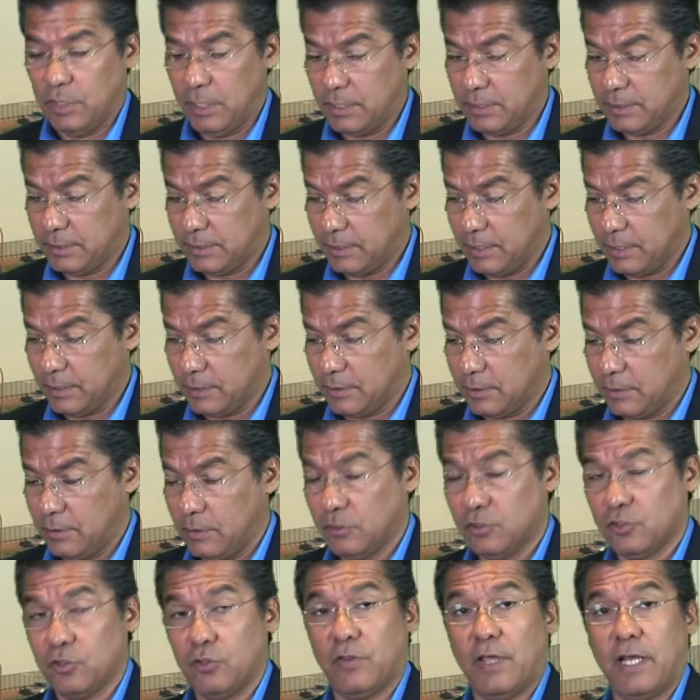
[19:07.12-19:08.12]
6.
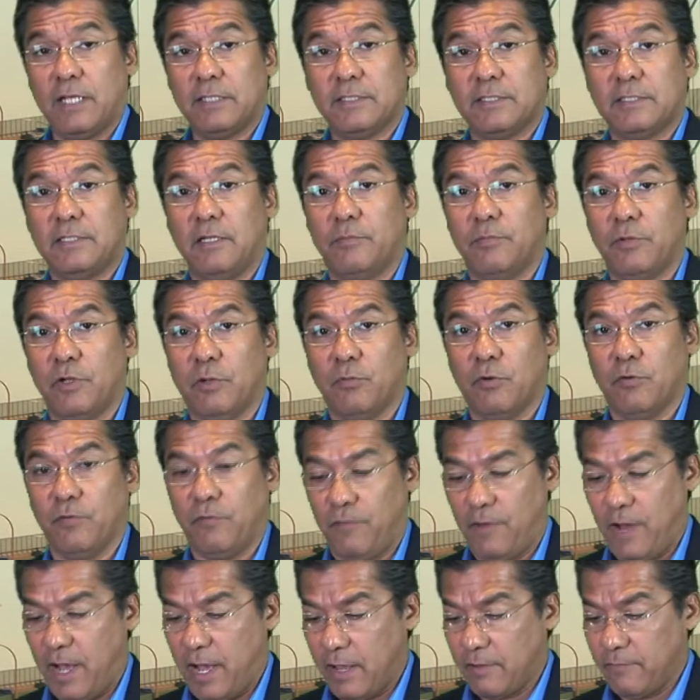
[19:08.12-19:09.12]
So that's step number
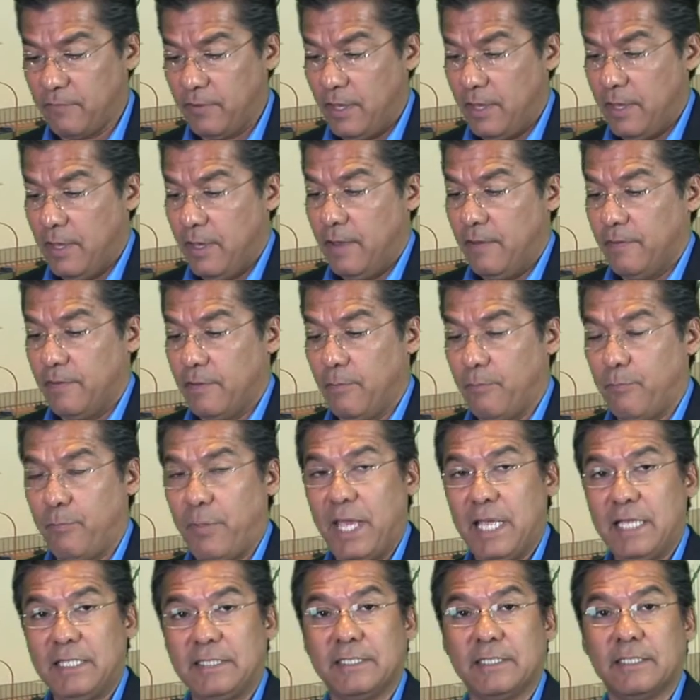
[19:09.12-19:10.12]
5, the
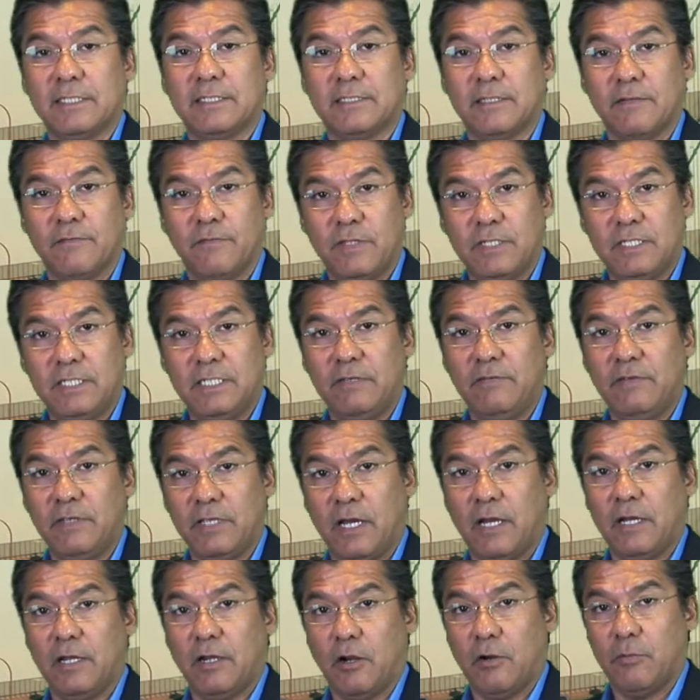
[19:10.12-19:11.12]
basics of the
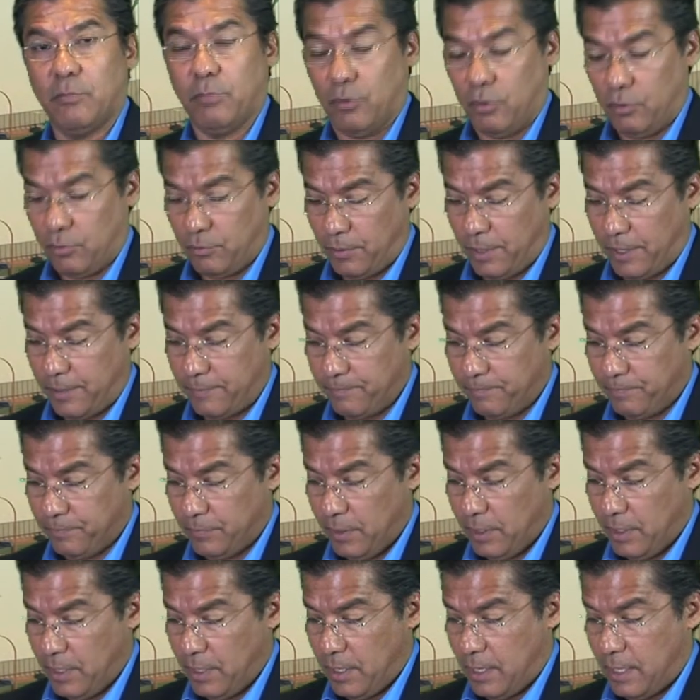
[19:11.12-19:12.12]
DVIR program.
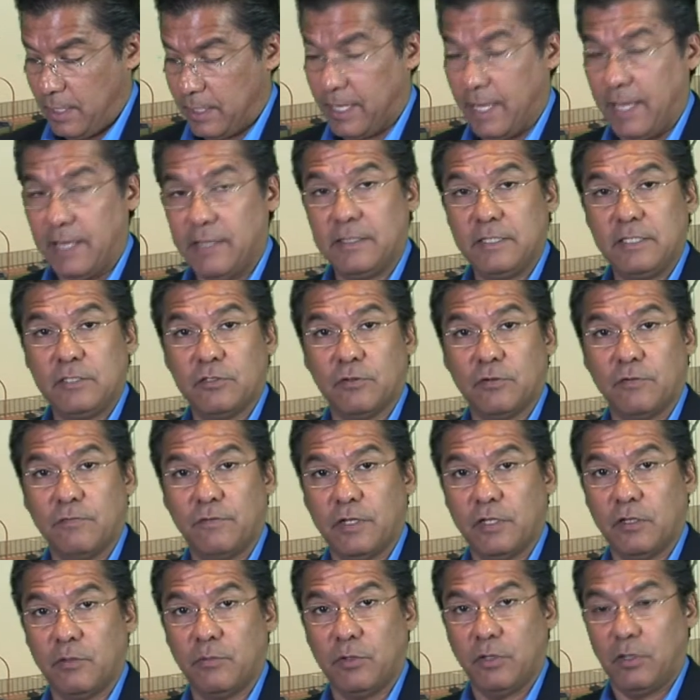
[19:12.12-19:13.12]
Again, these are
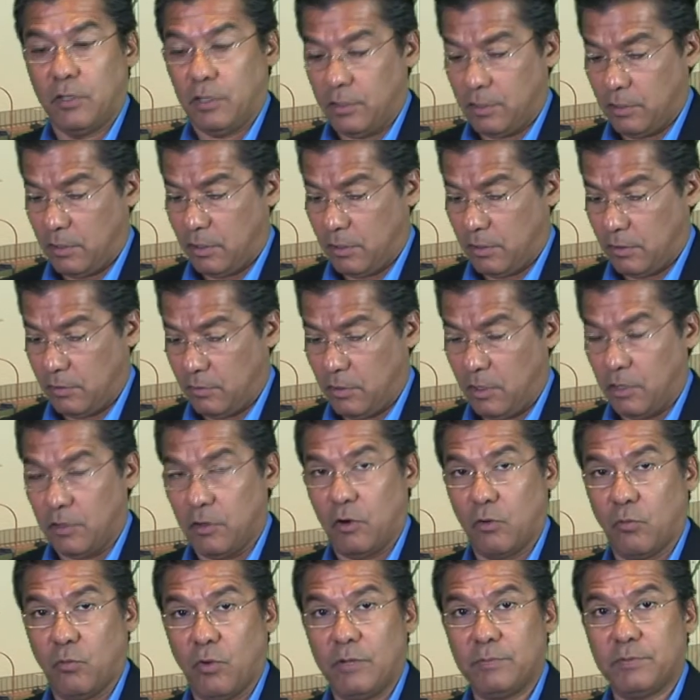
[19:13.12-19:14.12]
available on
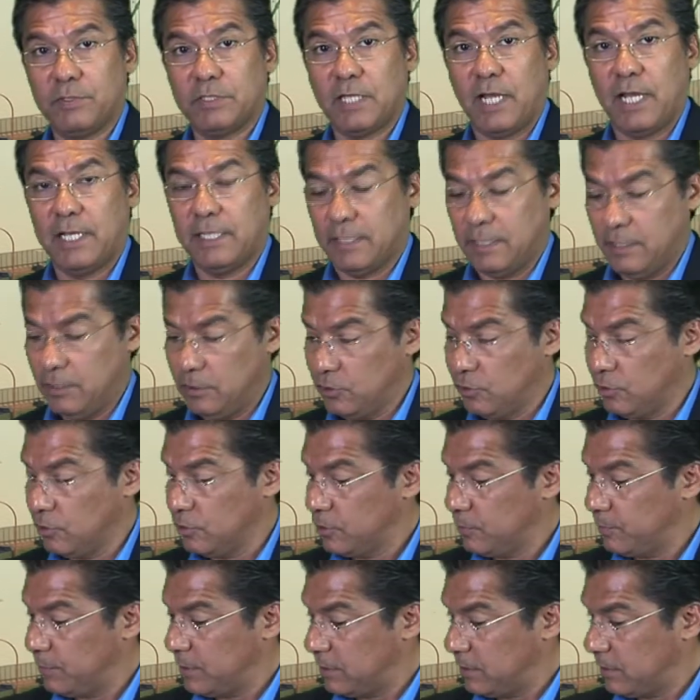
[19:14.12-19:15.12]
our website. These are
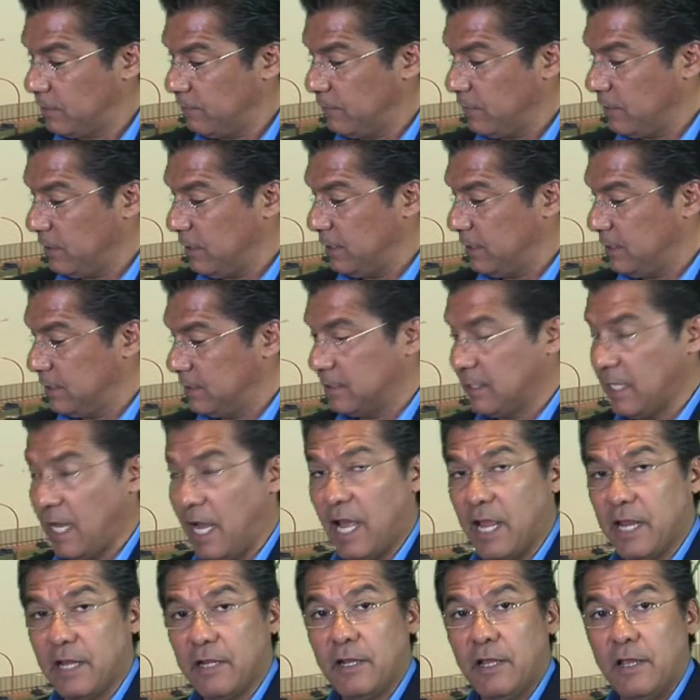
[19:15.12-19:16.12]
specifically
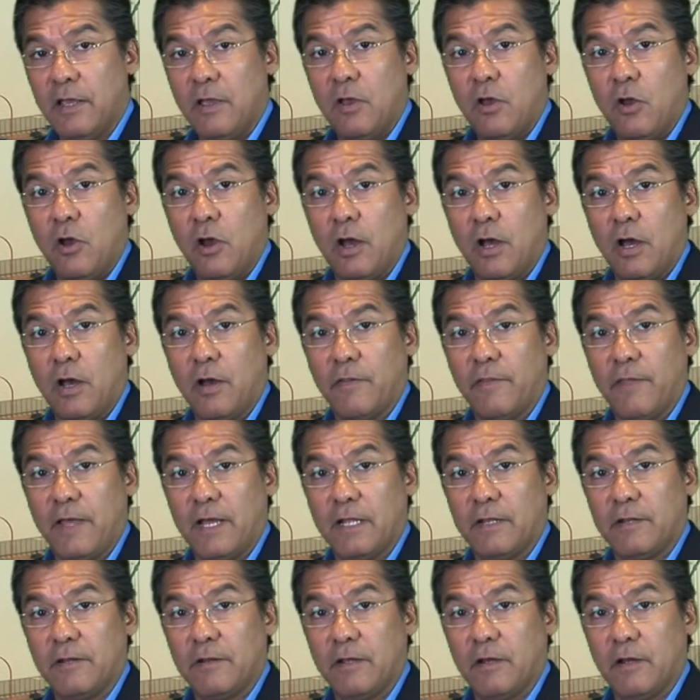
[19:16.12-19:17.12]
designed
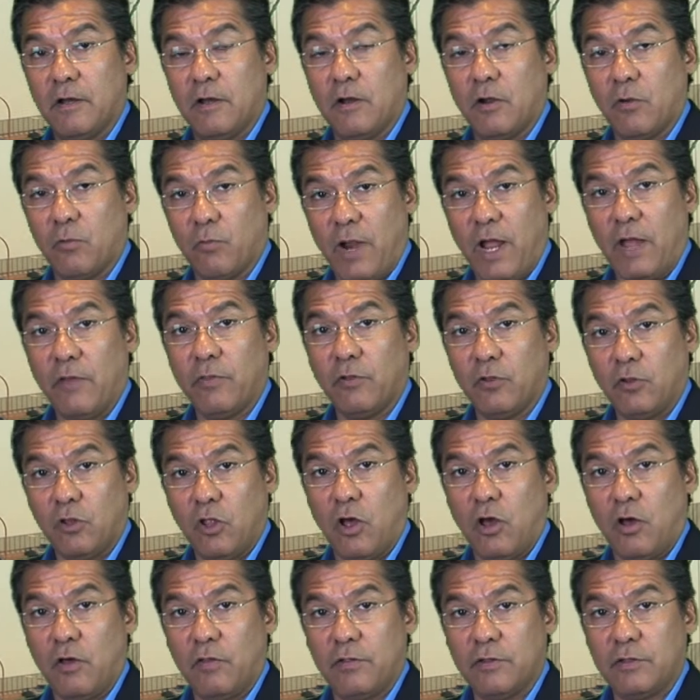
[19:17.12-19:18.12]
around the
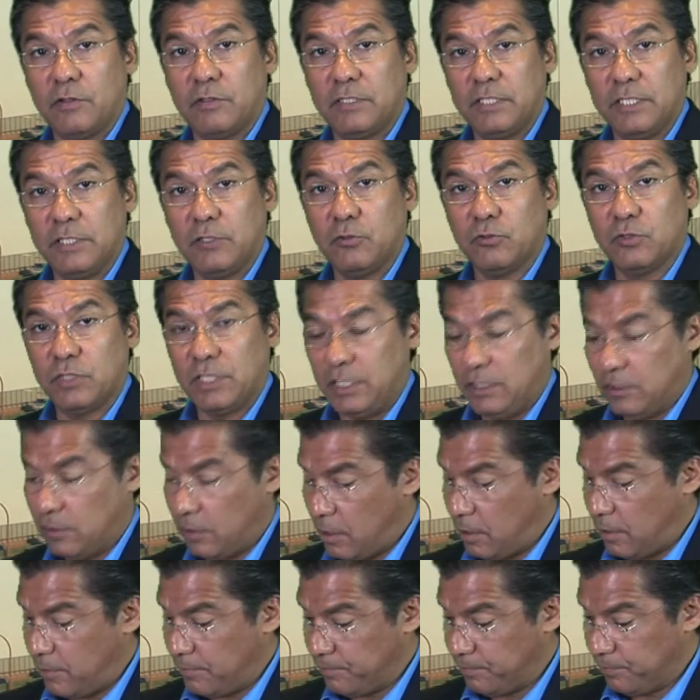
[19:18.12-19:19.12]
law, the D.O.T.
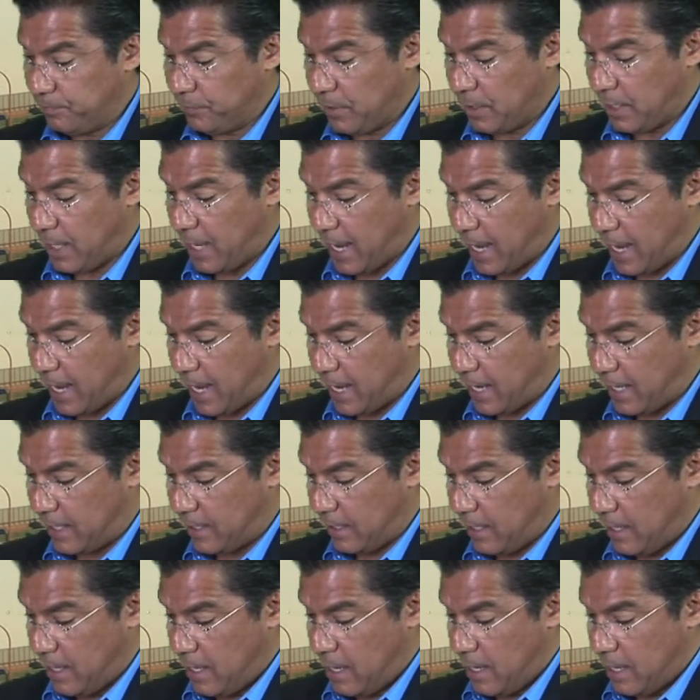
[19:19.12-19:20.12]
law,
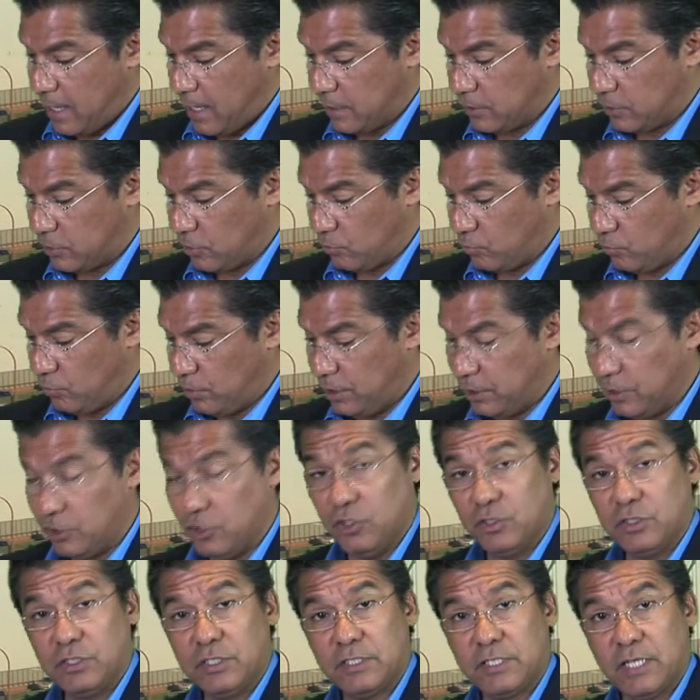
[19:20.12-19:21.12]
and it's a really
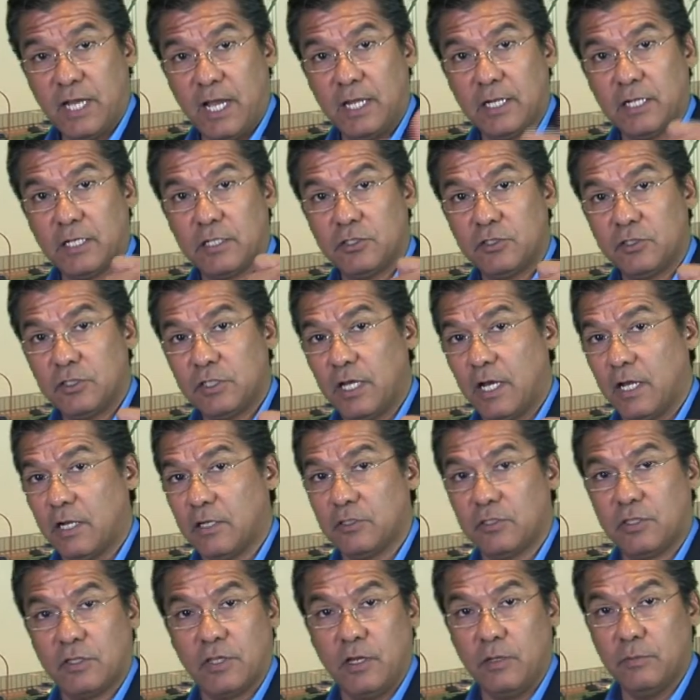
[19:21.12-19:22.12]
good design because you got a
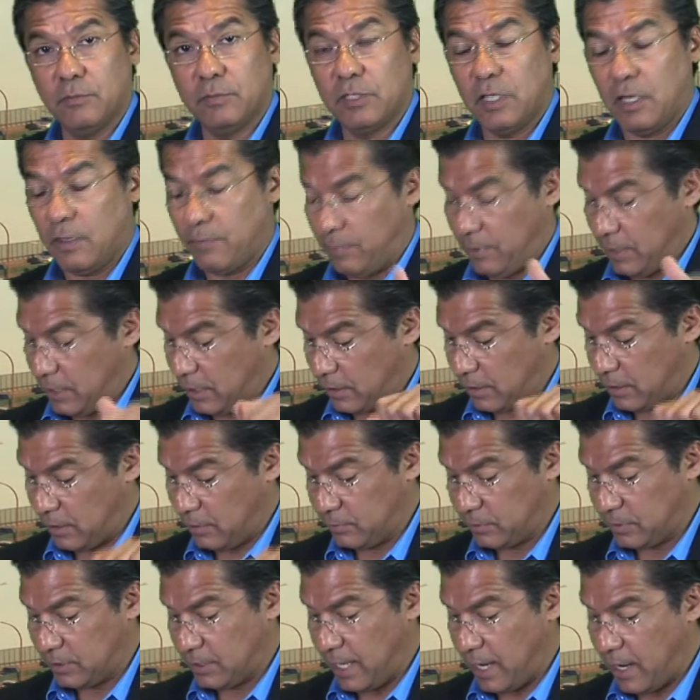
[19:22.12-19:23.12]
thumbs up and a
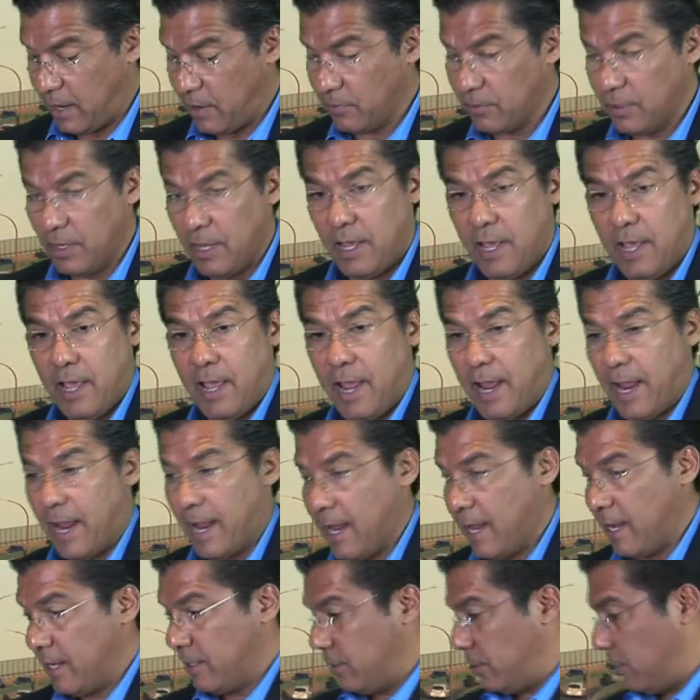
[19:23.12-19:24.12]
thumbs down,
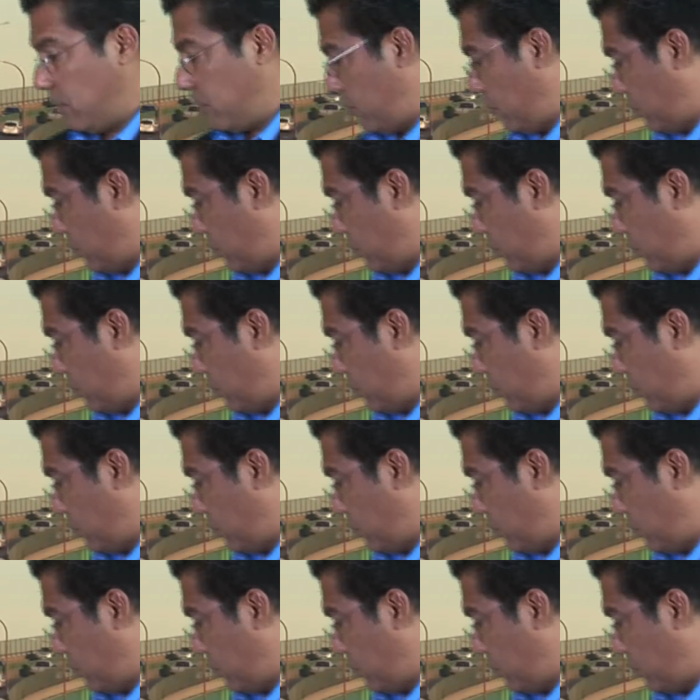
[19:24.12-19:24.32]
and you